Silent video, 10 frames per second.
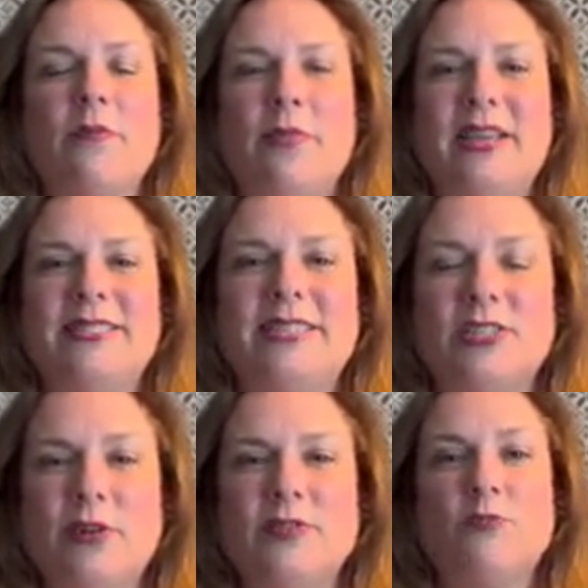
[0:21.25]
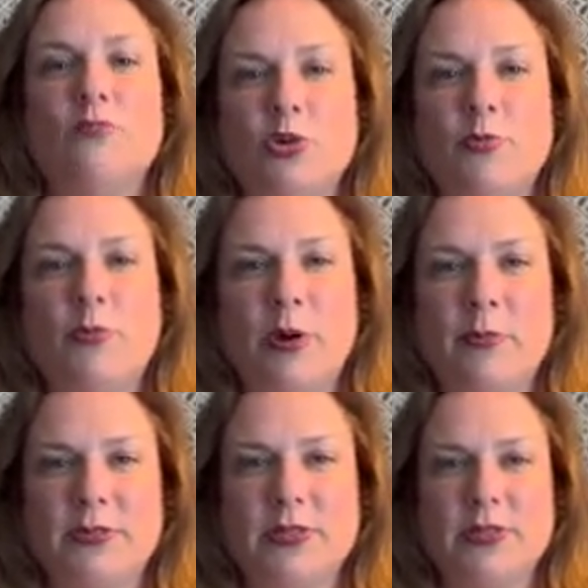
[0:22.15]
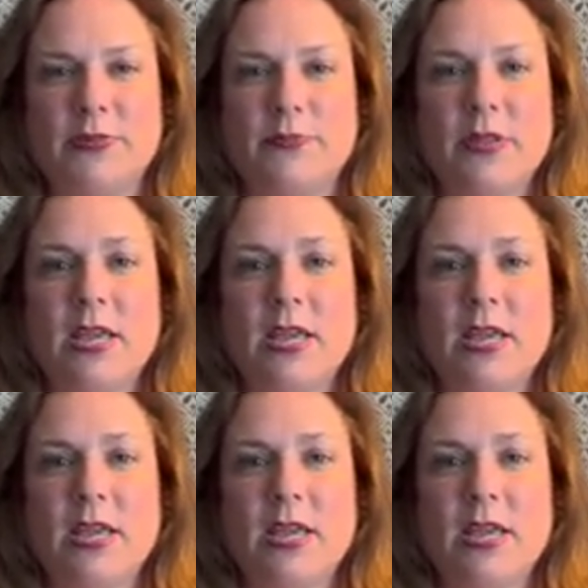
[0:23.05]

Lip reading: because it serves multiple purposes.